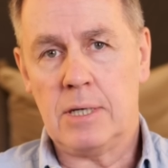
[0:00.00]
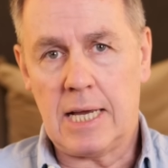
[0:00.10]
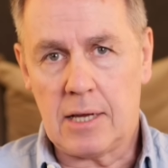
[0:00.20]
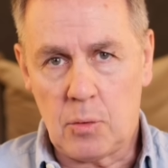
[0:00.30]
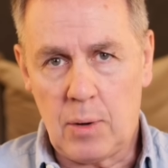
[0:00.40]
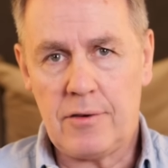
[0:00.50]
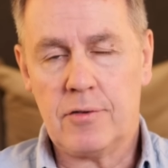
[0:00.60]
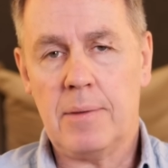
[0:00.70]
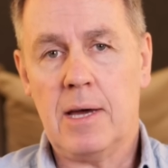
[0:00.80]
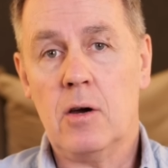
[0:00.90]
were taken away
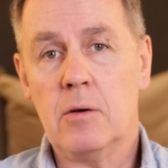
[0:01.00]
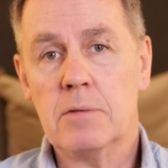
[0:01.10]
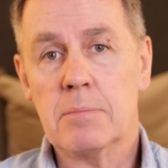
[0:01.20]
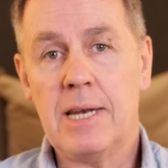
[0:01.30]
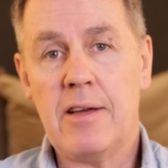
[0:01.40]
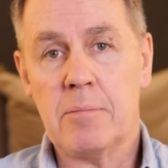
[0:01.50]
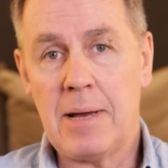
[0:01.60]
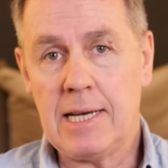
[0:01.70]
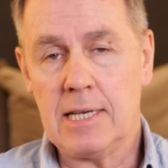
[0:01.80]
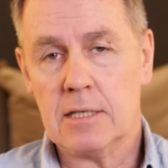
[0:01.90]
from their homes but never
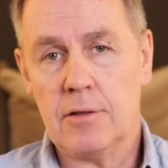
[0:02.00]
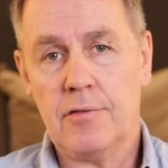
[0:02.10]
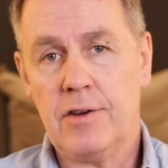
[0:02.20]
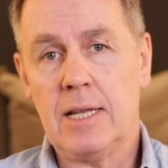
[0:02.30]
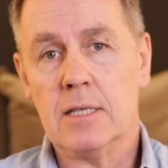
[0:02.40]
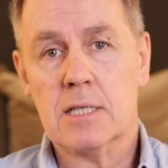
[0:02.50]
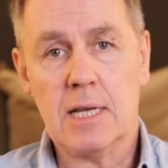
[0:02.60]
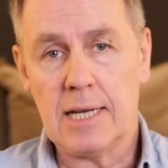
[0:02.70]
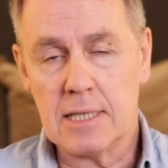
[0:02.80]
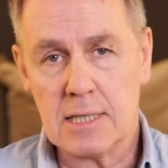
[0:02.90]
made it to the fence,
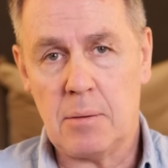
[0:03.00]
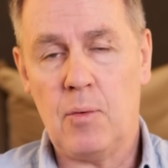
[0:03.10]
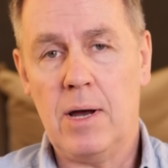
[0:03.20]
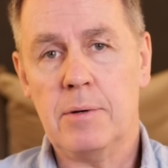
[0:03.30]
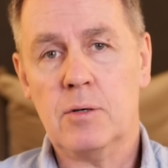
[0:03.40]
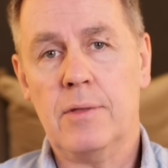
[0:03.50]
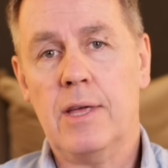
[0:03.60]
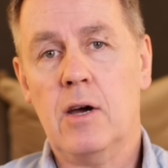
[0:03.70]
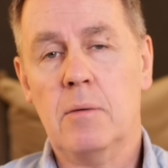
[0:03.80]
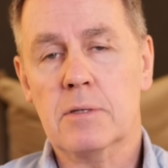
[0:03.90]
died somewhere between
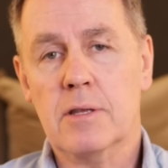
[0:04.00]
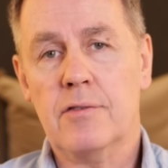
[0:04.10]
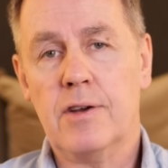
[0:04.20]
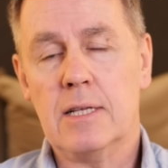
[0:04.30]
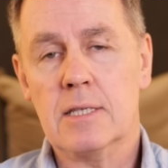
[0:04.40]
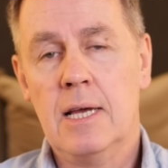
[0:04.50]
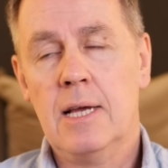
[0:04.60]
their homes and the fence.